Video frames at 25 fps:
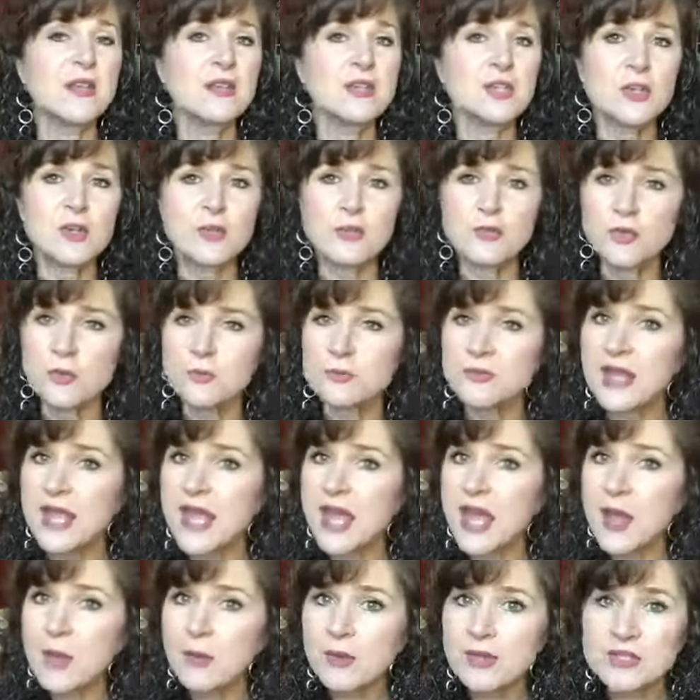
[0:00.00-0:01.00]
You know, from
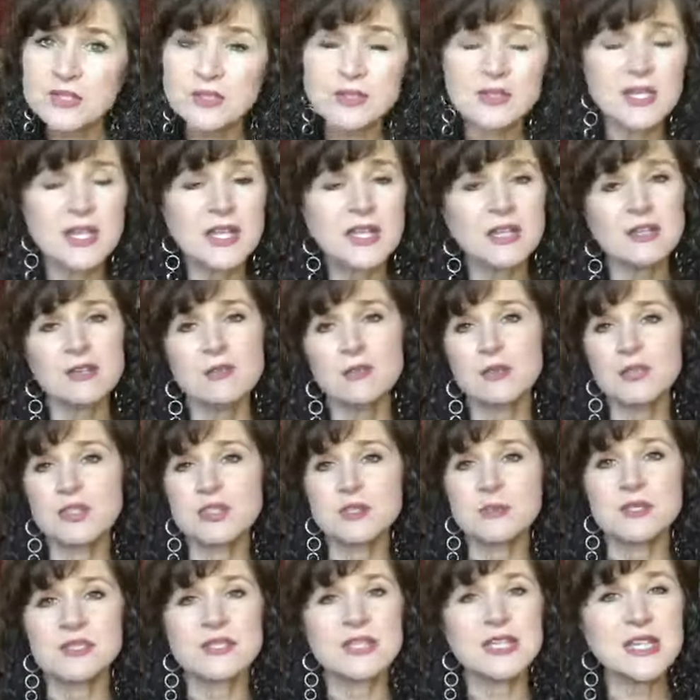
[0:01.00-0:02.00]
now until the end of
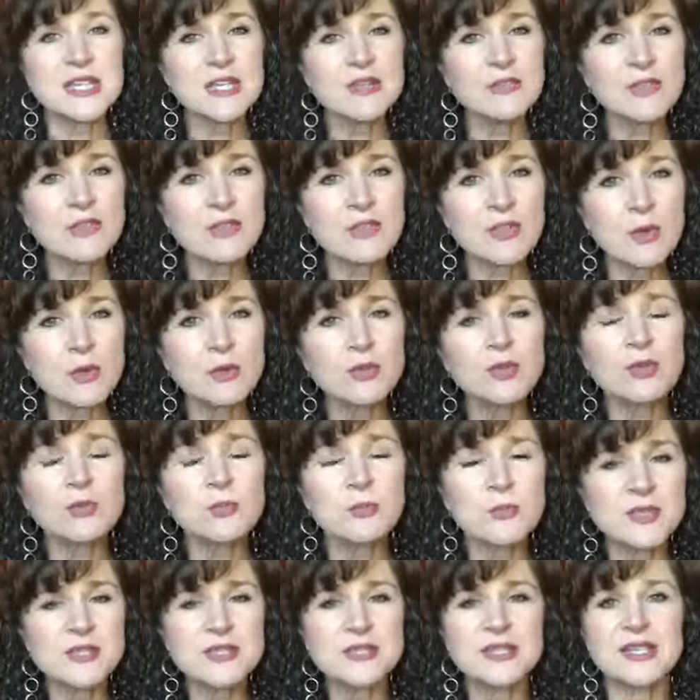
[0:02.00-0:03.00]
Christmas, even though you're
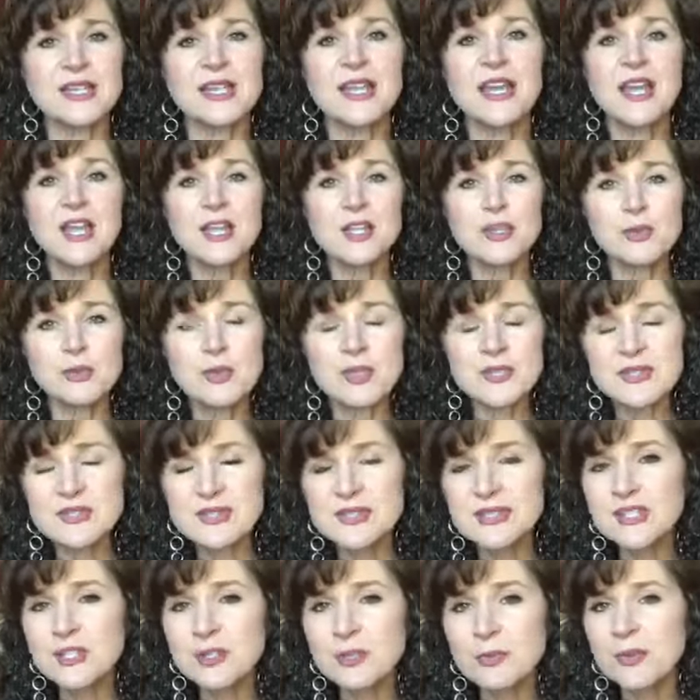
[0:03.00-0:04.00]
busy, you can
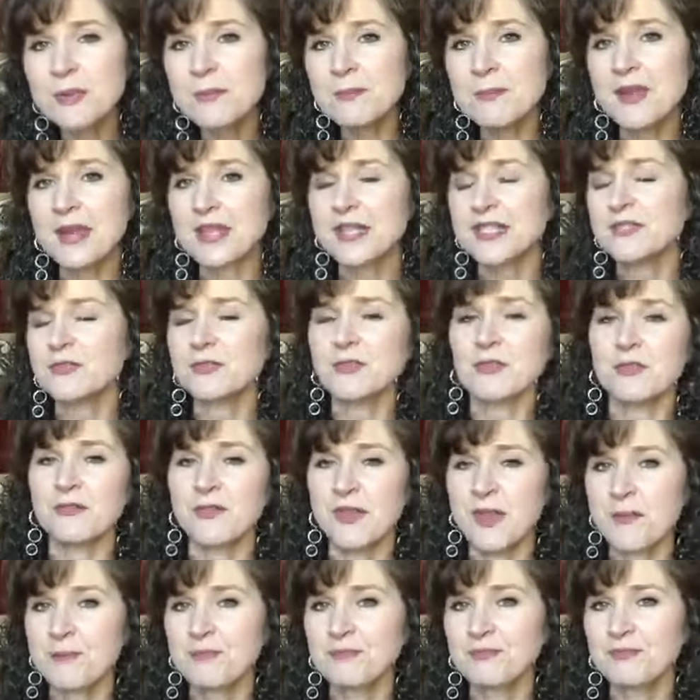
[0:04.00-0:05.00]
still be mindful of
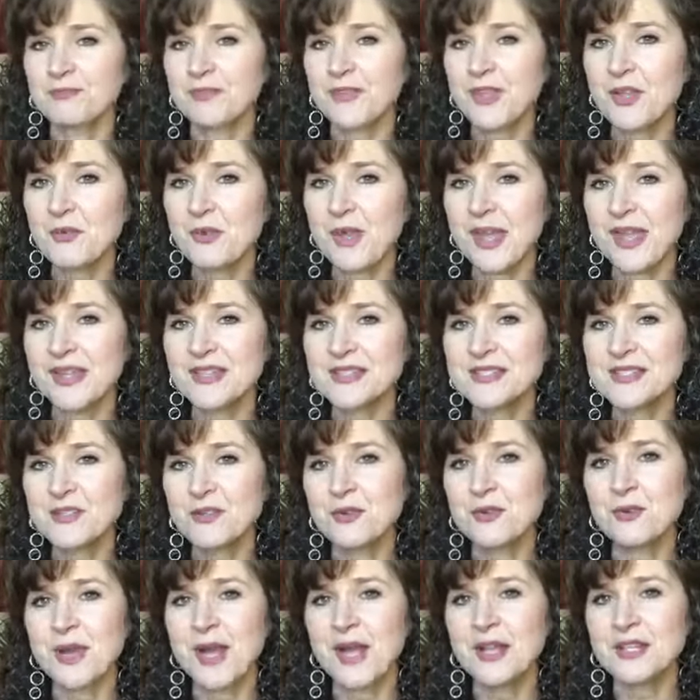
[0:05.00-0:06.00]
him. Okay,
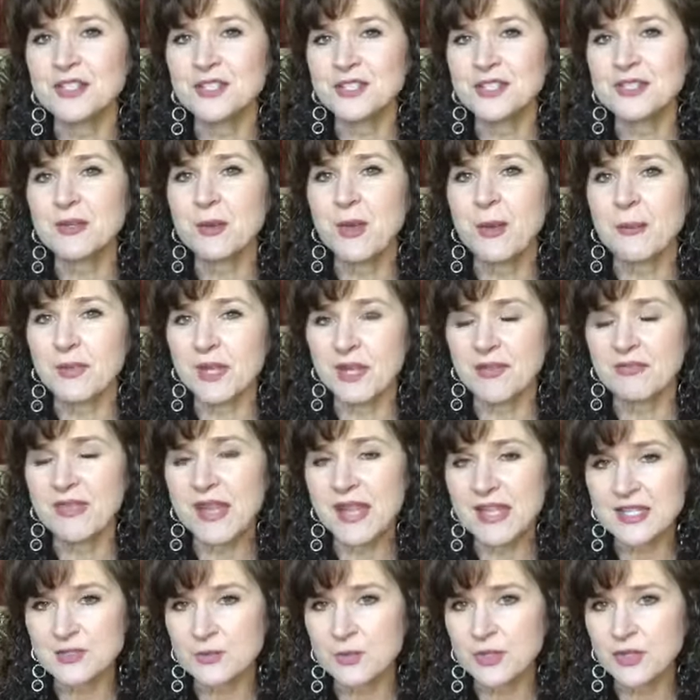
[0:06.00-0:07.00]
so I just, I'm gonna,
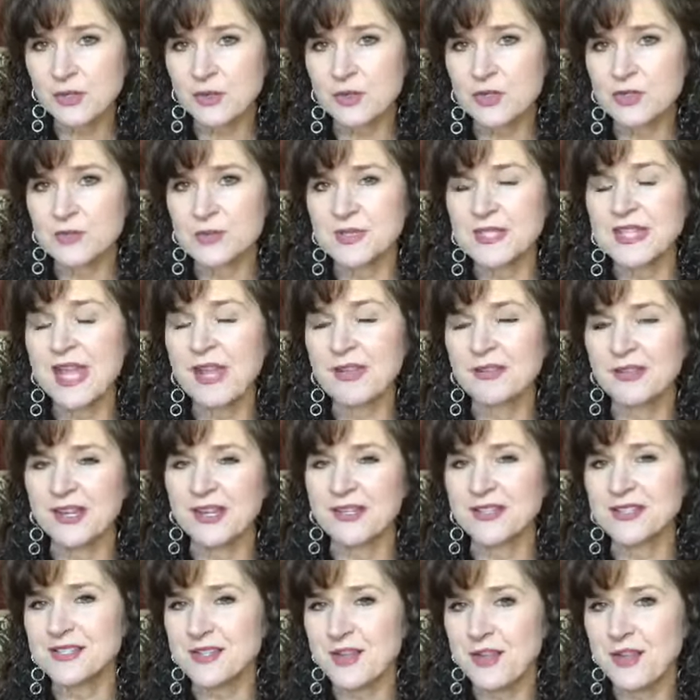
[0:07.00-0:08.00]
that's what the Christmas
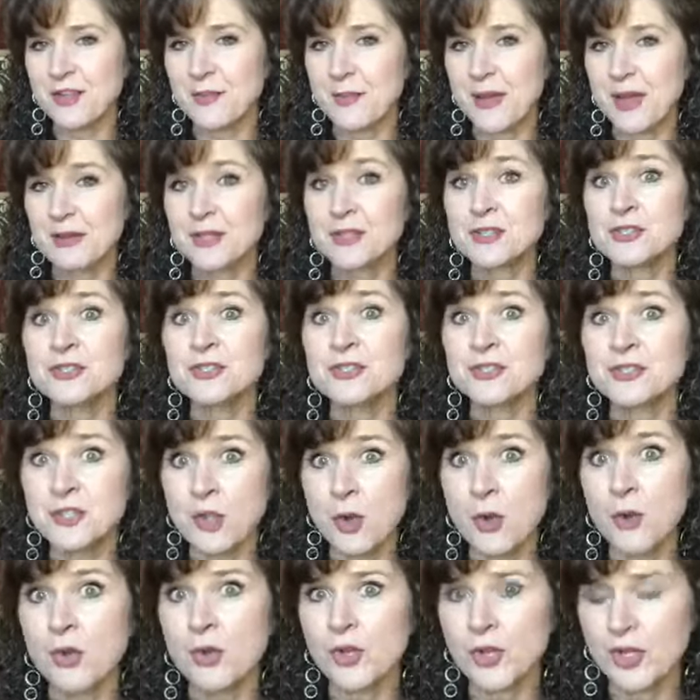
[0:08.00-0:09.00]
countdown is all about. It's
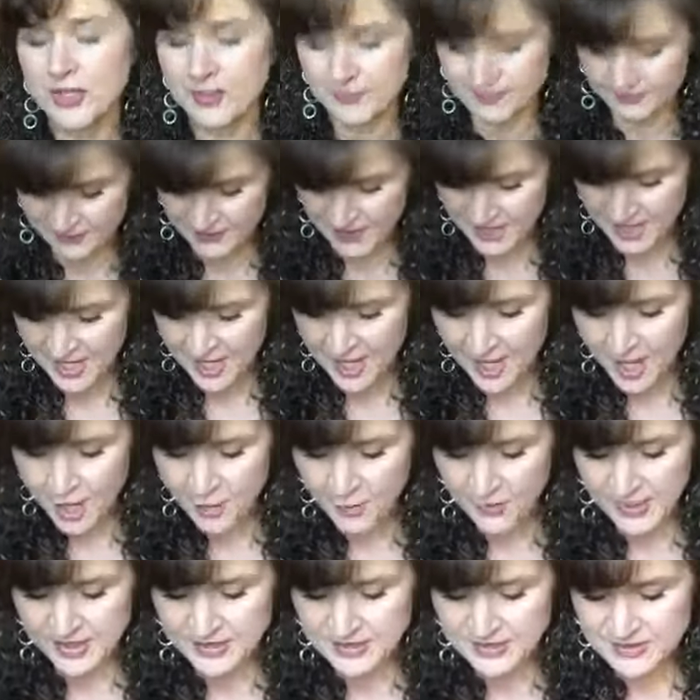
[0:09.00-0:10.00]
so good.
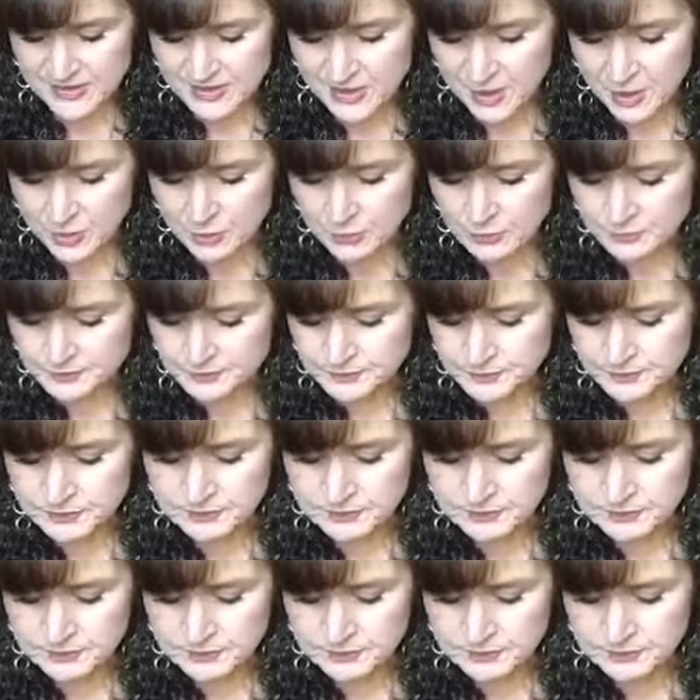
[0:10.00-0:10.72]
Okay, so